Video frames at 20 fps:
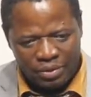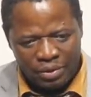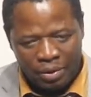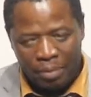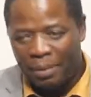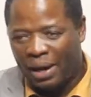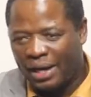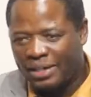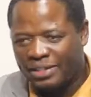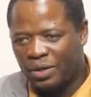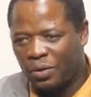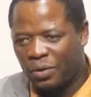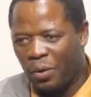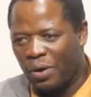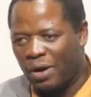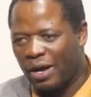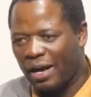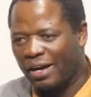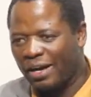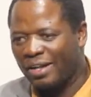the mighty
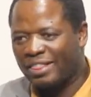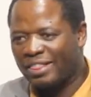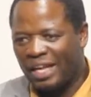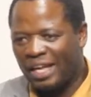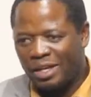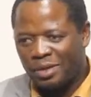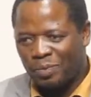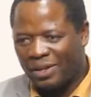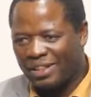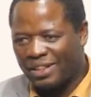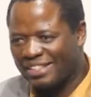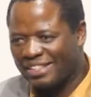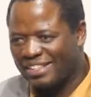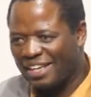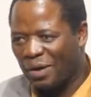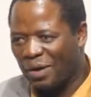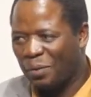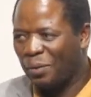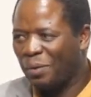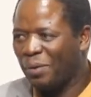conqueror. Thanks, Brother
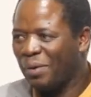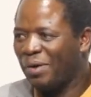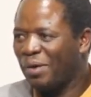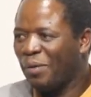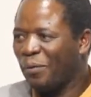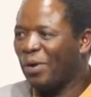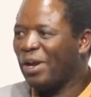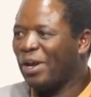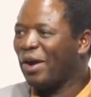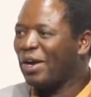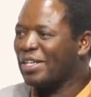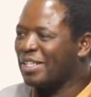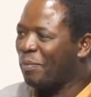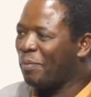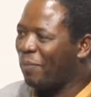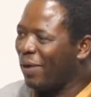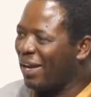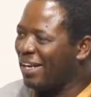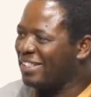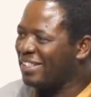Taku. When I was
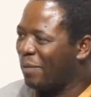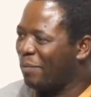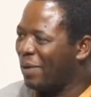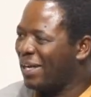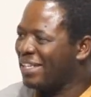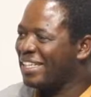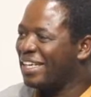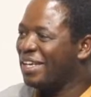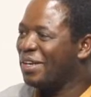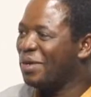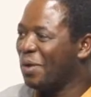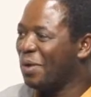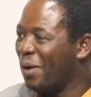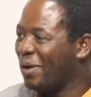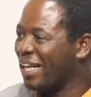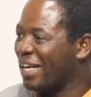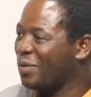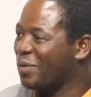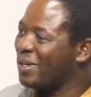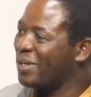in Belgium, I didn't
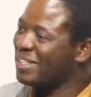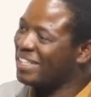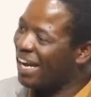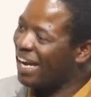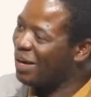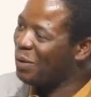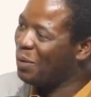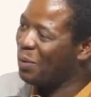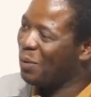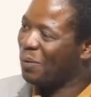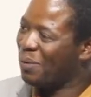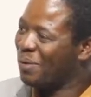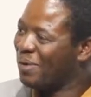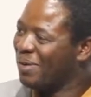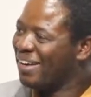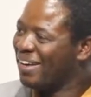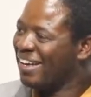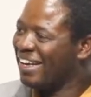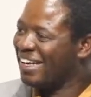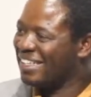know that
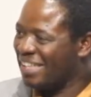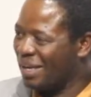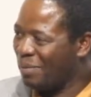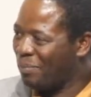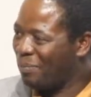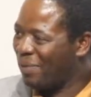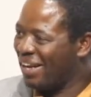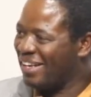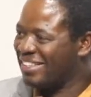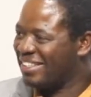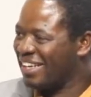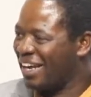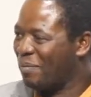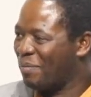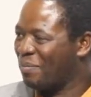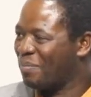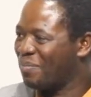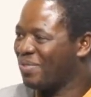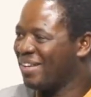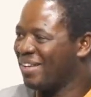Waterloo is in
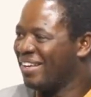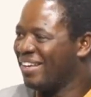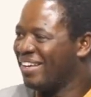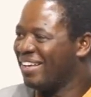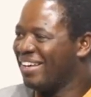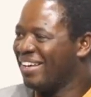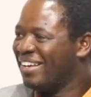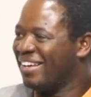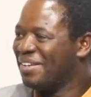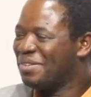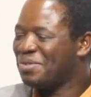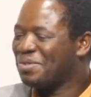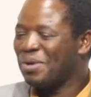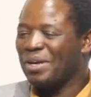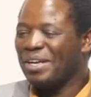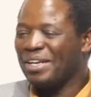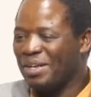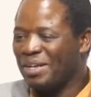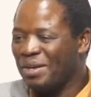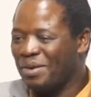Belgium. So
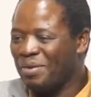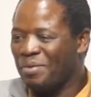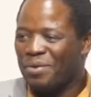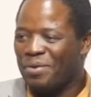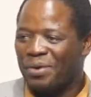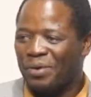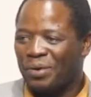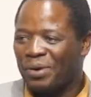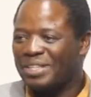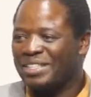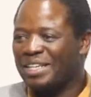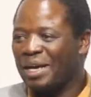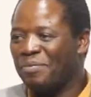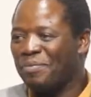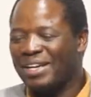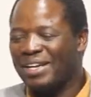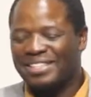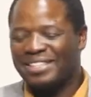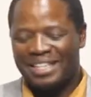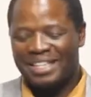he wrote a
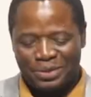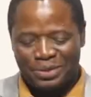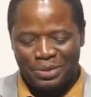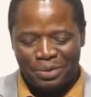message